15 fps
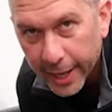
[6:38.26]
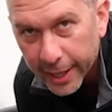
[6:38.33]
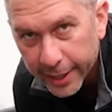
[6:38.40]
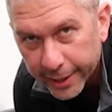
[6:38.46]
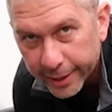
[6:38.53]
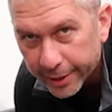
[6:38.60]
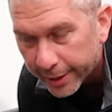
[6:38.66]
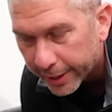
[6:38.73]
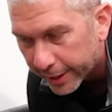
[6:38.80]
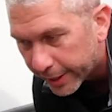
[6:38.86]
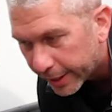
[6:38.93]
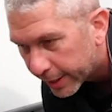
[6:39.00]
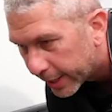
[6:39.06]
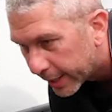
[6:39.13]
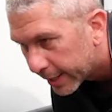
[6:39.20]
on it or
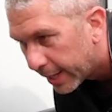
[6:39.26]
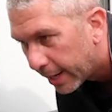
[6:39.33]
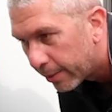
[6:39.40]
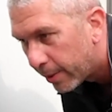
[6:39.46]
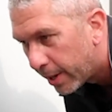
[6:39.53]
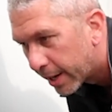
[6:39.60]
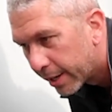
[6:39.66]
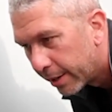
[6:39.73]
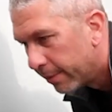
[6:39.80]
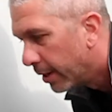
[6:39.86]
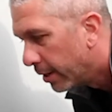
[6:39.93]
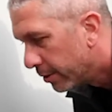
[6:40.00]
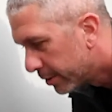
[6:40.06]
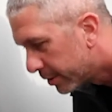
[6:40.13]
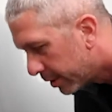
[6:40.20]
anything like that walking
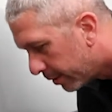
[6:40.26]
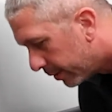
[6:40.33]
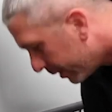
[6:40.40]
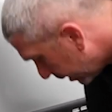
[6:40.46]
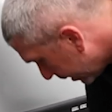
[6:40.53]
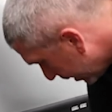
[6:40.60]
around, so